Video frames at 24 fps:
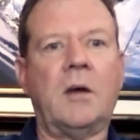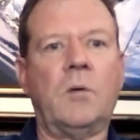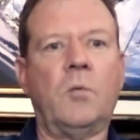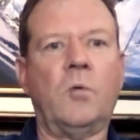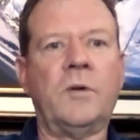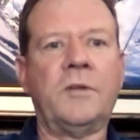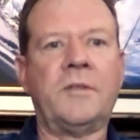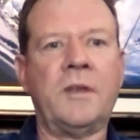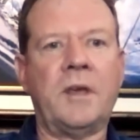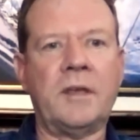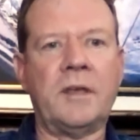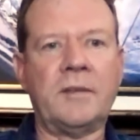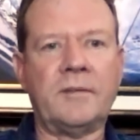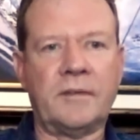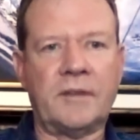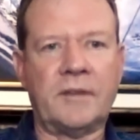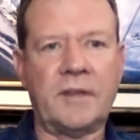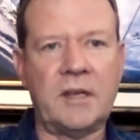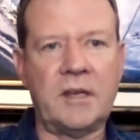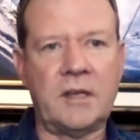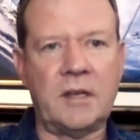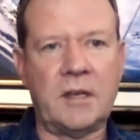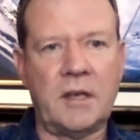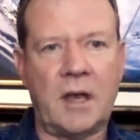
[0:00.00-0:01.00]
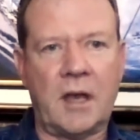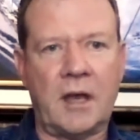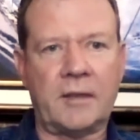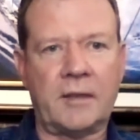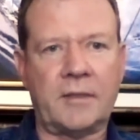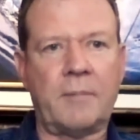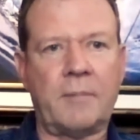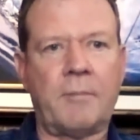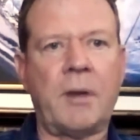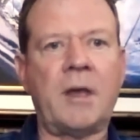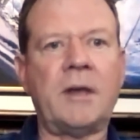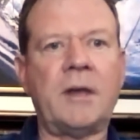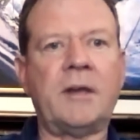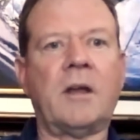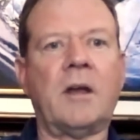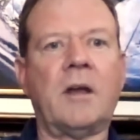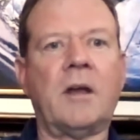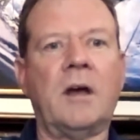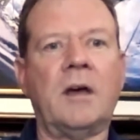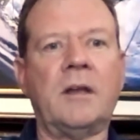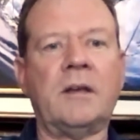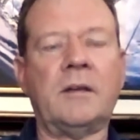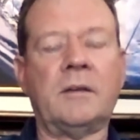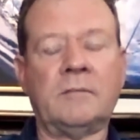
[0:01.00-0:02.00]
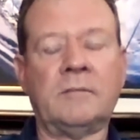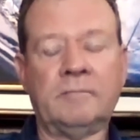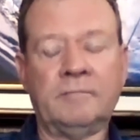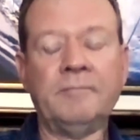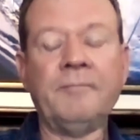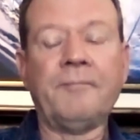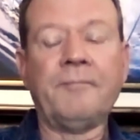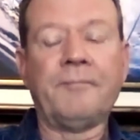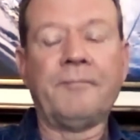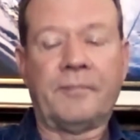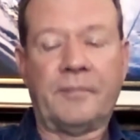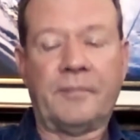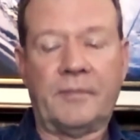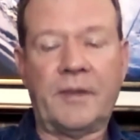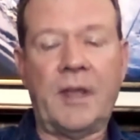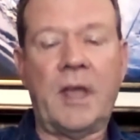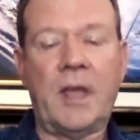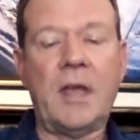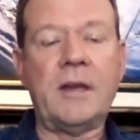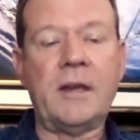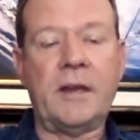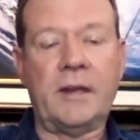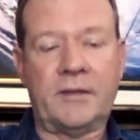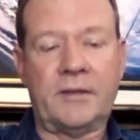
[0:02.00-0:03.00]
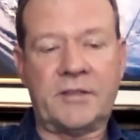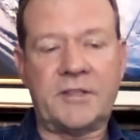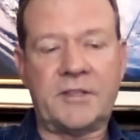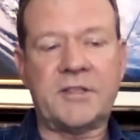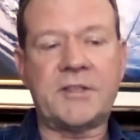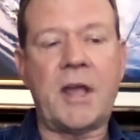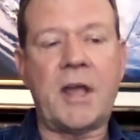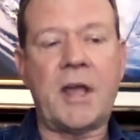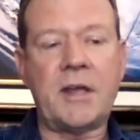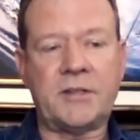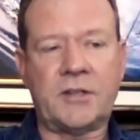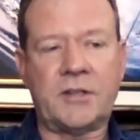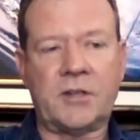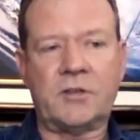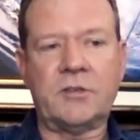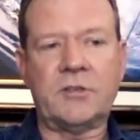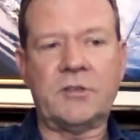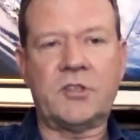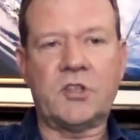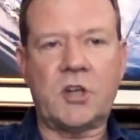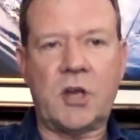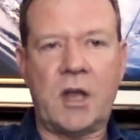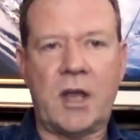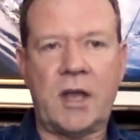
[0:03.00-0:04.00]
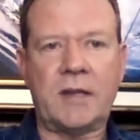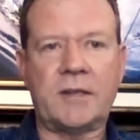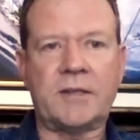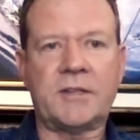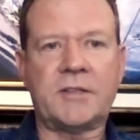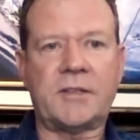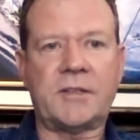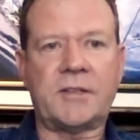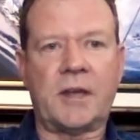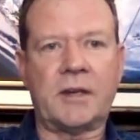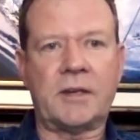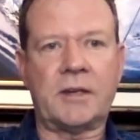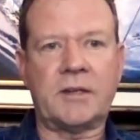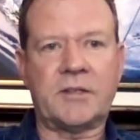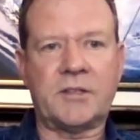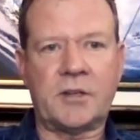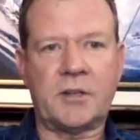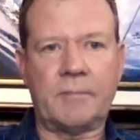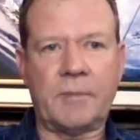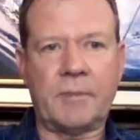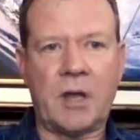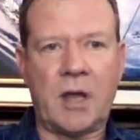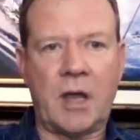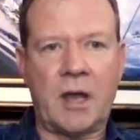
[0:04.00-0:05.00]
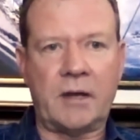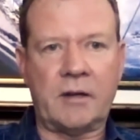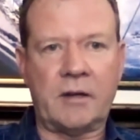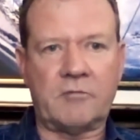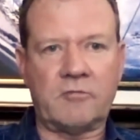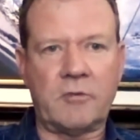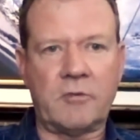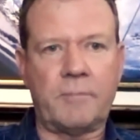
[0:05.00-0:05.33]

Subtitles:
within the Pentagon, then it stands a good chance that some kind of